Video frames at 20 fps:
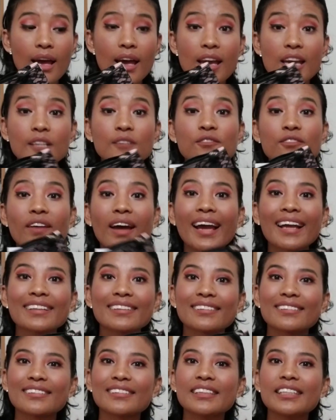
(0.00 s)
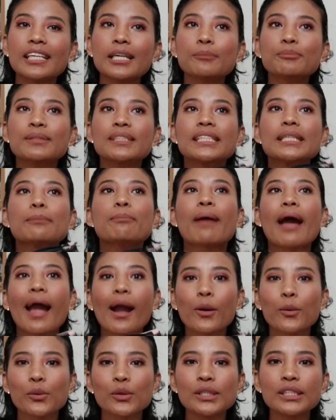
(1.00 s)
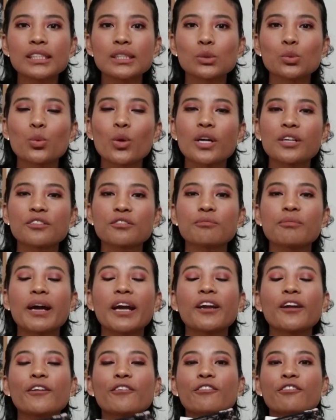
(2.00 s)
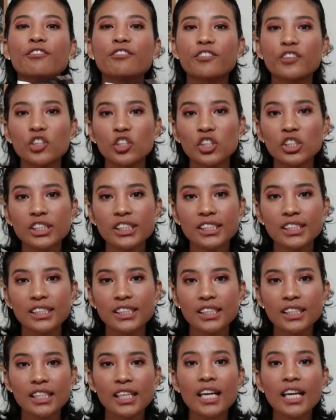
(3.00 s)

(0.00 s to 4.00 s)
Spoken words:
In fact, IPSY bag was one of my first